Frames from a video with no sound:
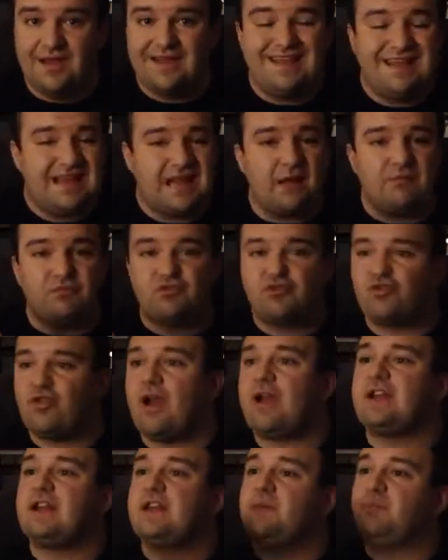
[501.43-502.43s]
He kept
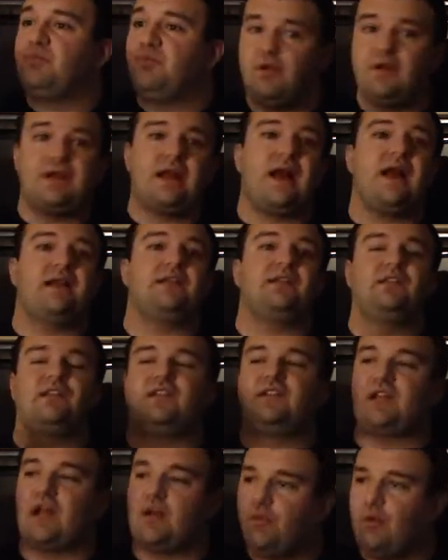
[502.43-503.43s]
trying, he kept putting it on his
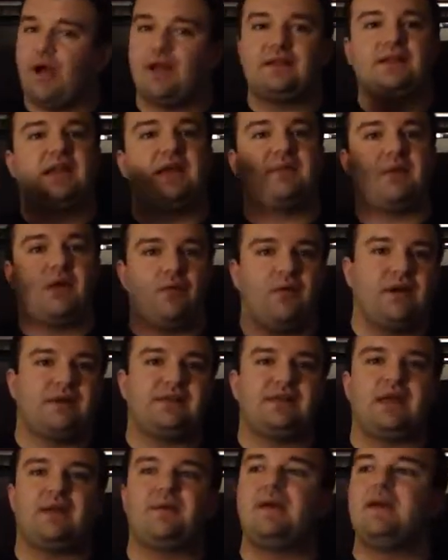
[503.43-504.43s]
list. I want the game, I want
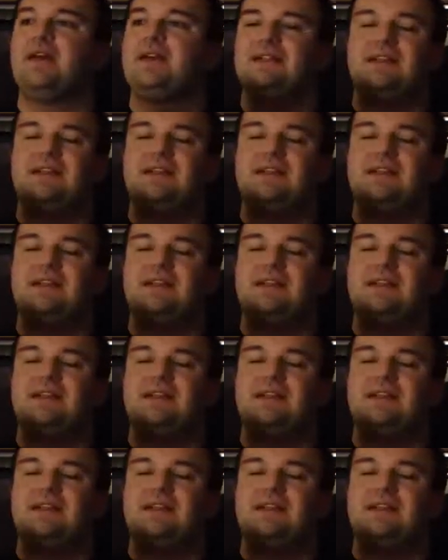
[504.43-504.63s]
the game.